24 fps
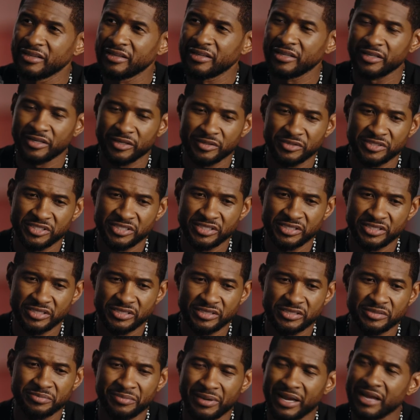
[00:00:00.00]
You know,
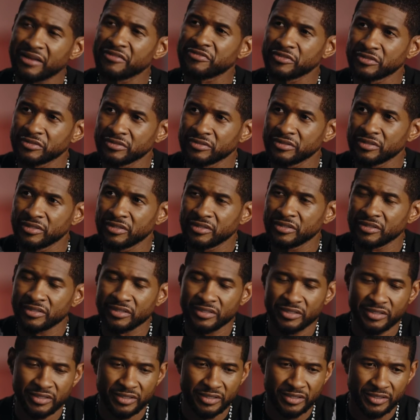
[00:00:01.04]
she's mindful
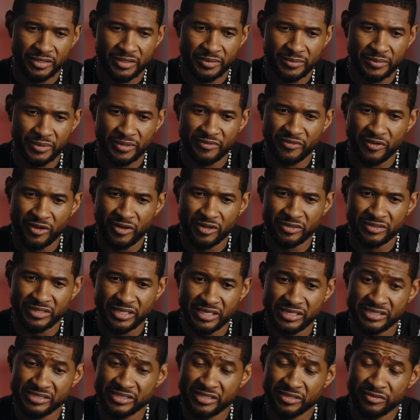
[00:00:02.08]
of all
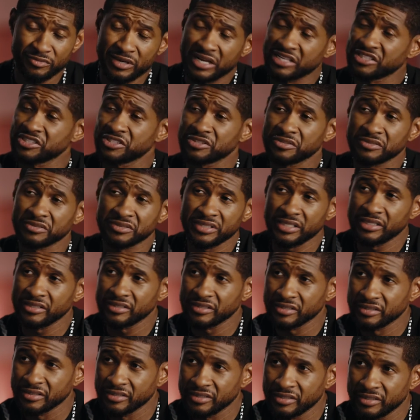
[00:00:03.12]
things and a rational thinker.